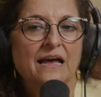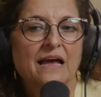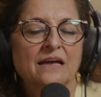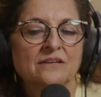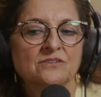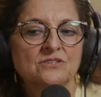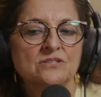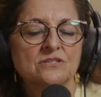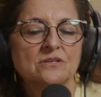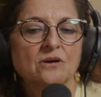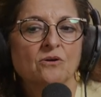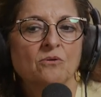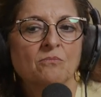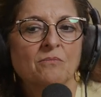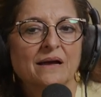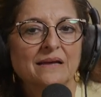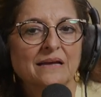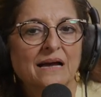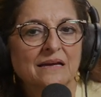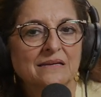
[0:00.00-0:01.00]
and so
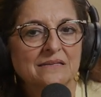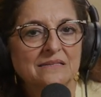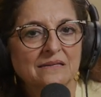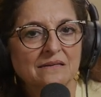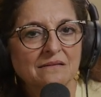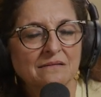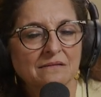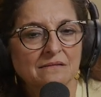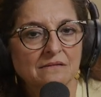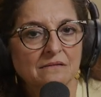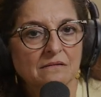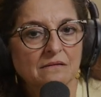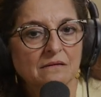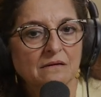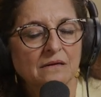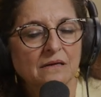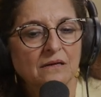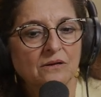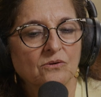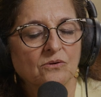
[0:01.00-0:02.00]
my idea
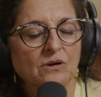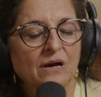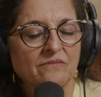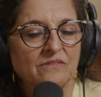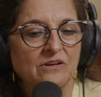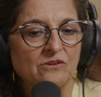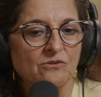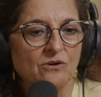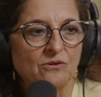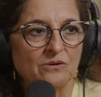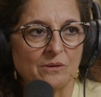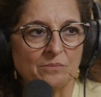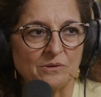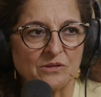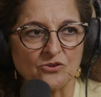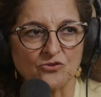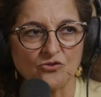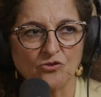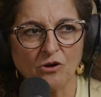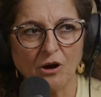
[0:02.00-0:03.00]
you know, having grown up
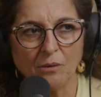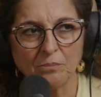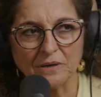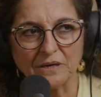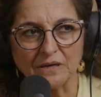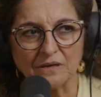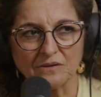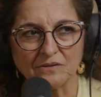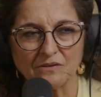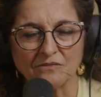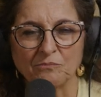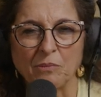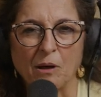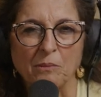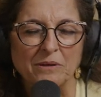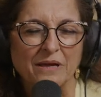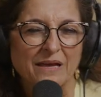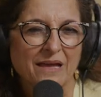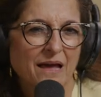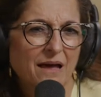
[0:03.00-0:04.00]
in the tropics of
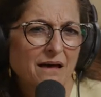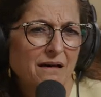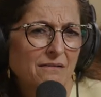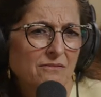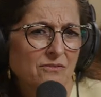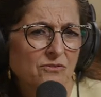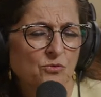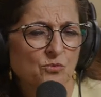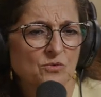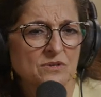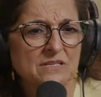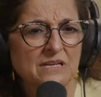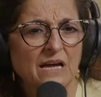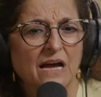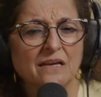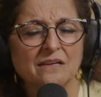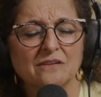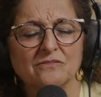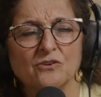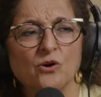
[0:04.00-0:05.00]
public health was
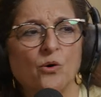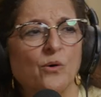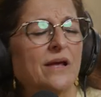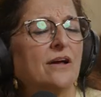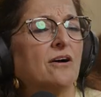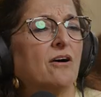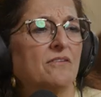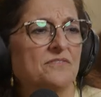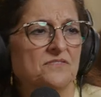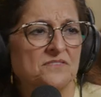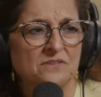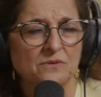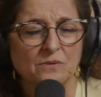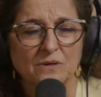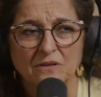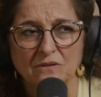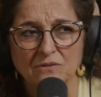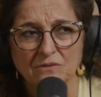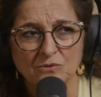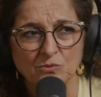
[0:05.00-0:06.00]
kind of going off to a
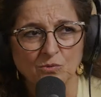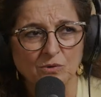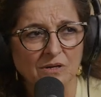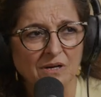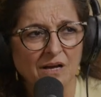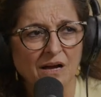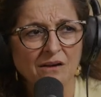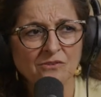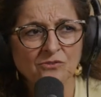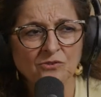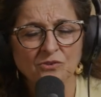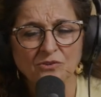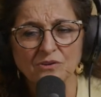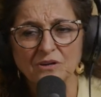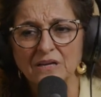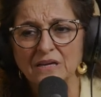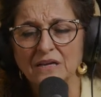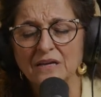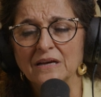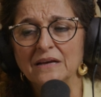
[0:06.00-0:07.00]
third world
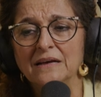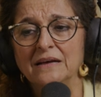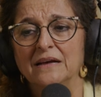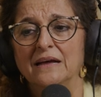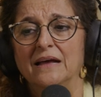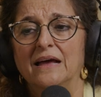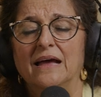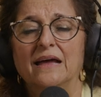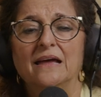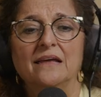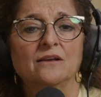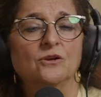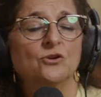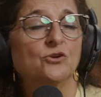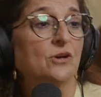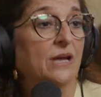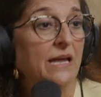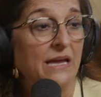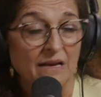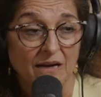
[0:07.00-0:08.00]
country and
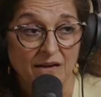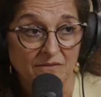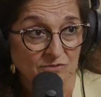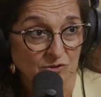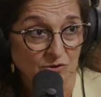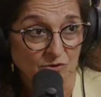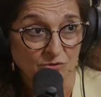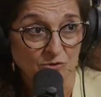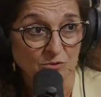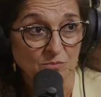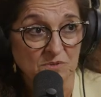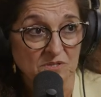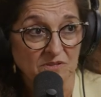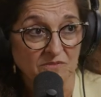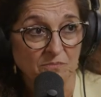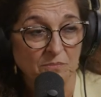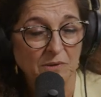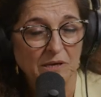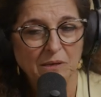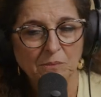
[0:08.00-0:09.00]
looking after groups
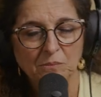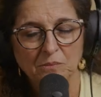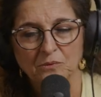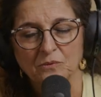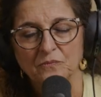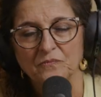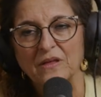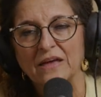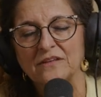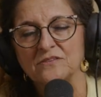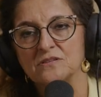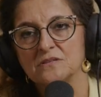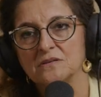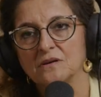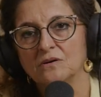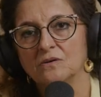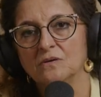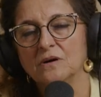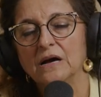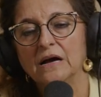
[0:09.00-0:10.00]
of people. And
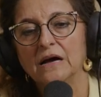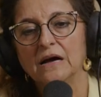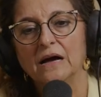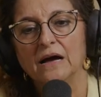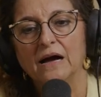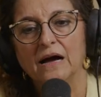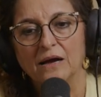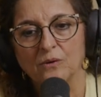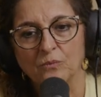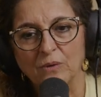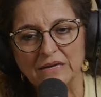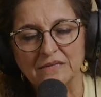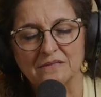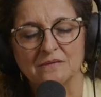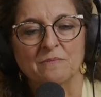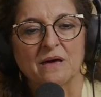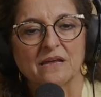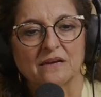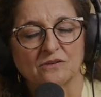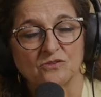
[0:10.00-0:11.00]
so I went
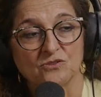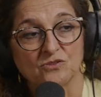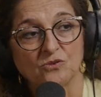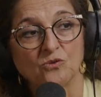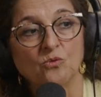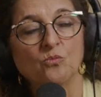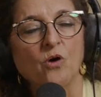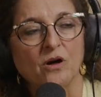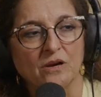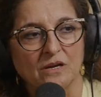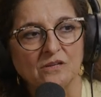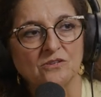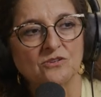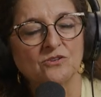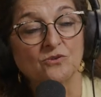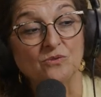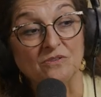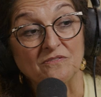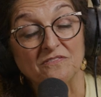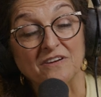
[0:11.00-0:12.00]
to medical school wanting to
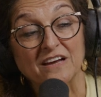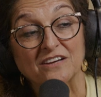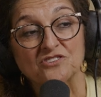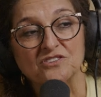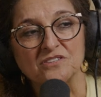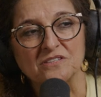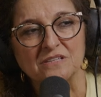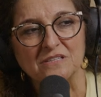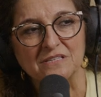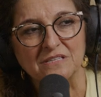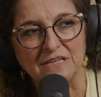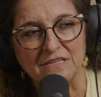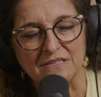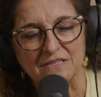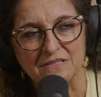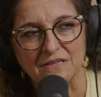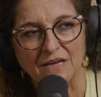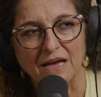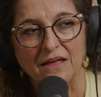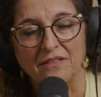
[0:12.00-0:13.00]
do infectious
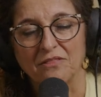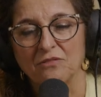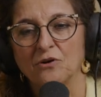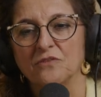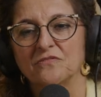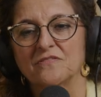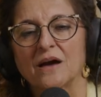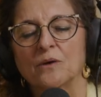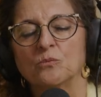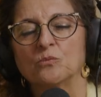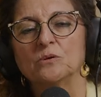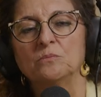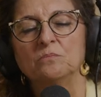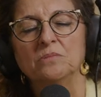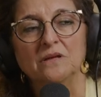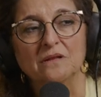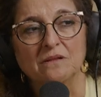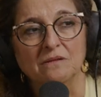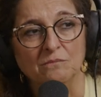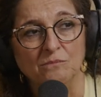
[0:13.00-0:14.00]
diseases. I thought that would
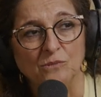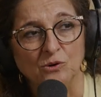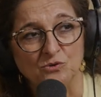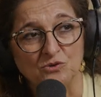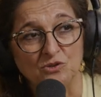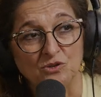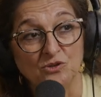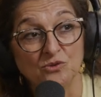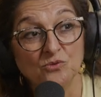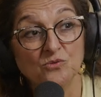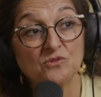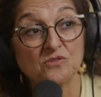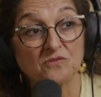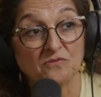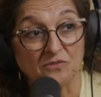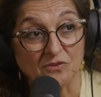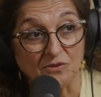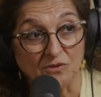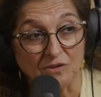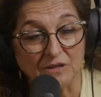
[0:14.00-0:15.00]
be the most
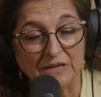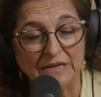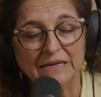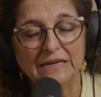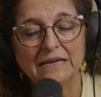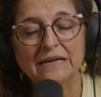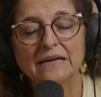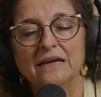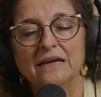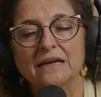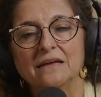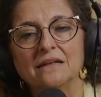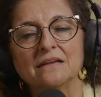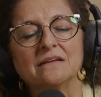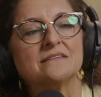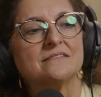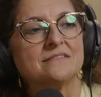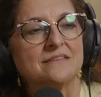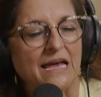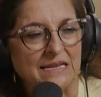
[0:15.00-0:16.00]
useful in
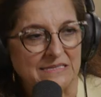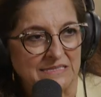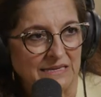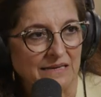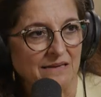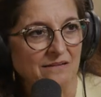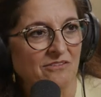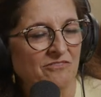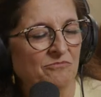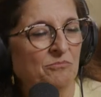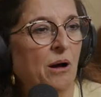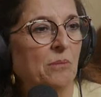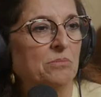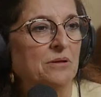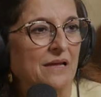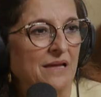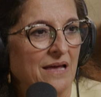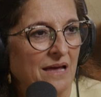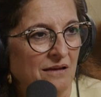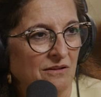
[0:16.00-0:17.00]
a setting of
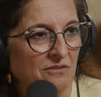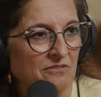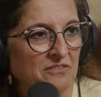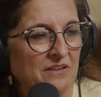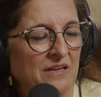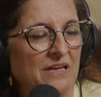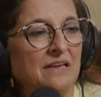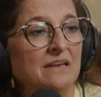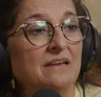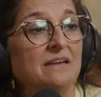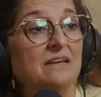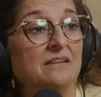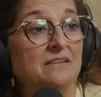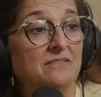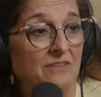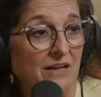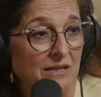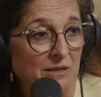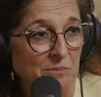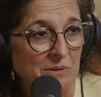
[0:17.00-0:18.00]
public health in a
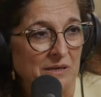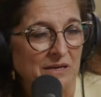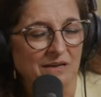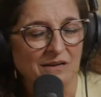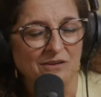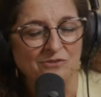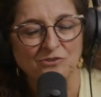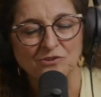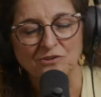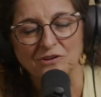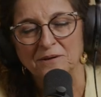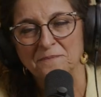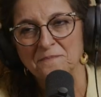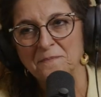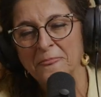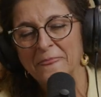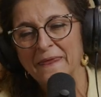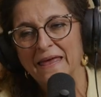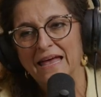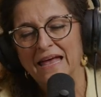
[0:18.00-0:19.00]
developing country.
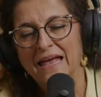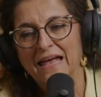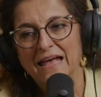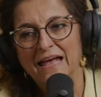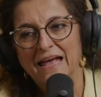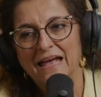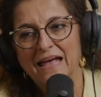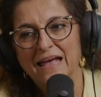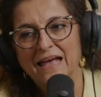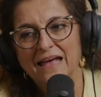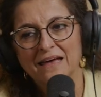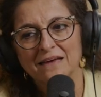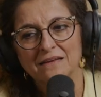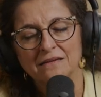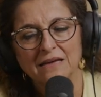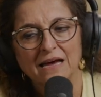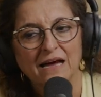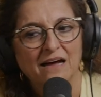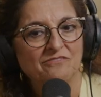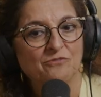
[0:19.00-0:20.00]

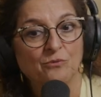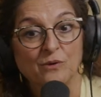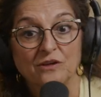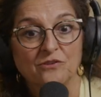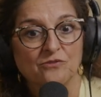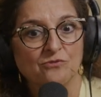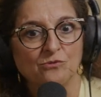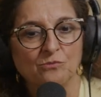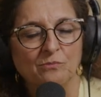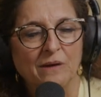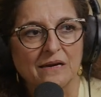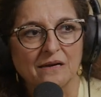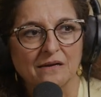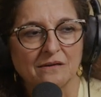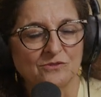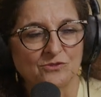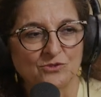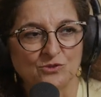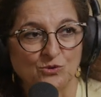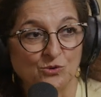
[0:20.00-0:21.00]
And halfway through
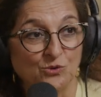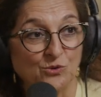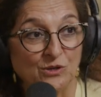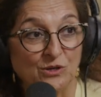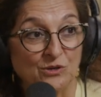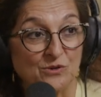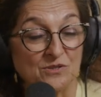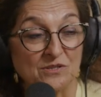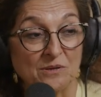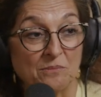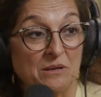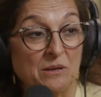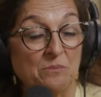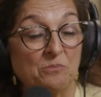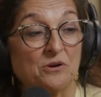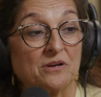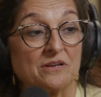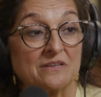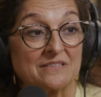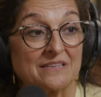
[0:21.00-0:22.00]
medical school, you know, somebody
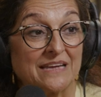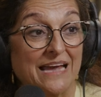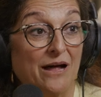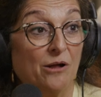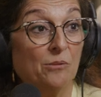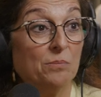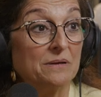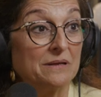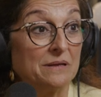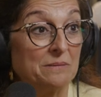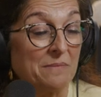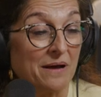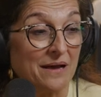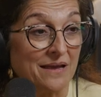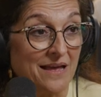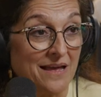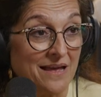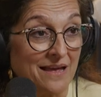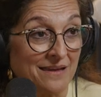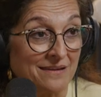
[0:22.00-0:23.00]
put a scalpel in my
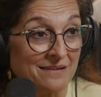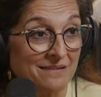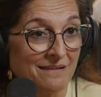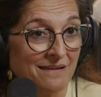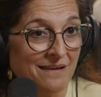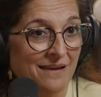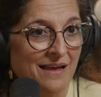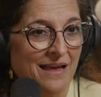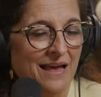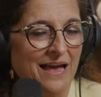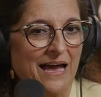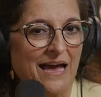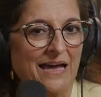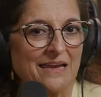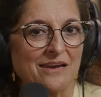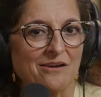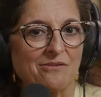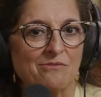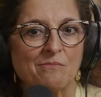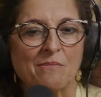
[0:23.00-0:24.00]
hand. Mm -hmm.
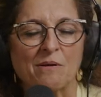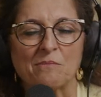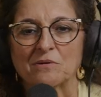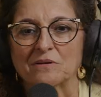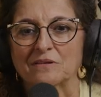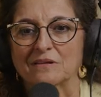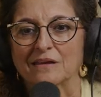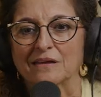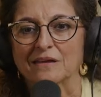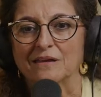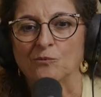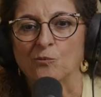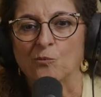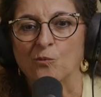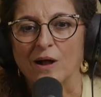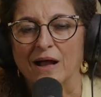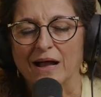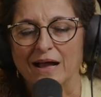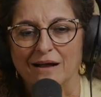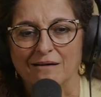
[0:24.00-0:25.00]
And I remember thinking,
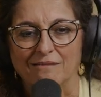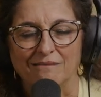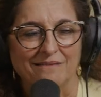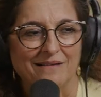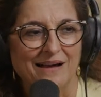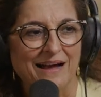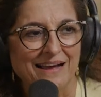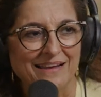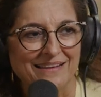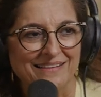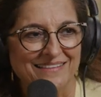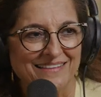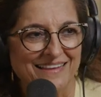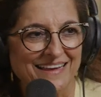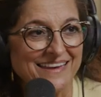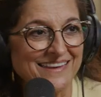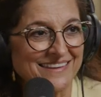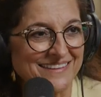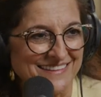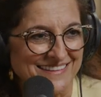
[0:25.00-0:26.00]
wow, I
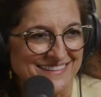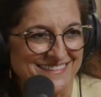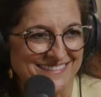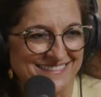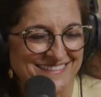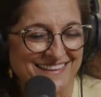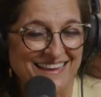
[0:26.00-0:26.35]
like this.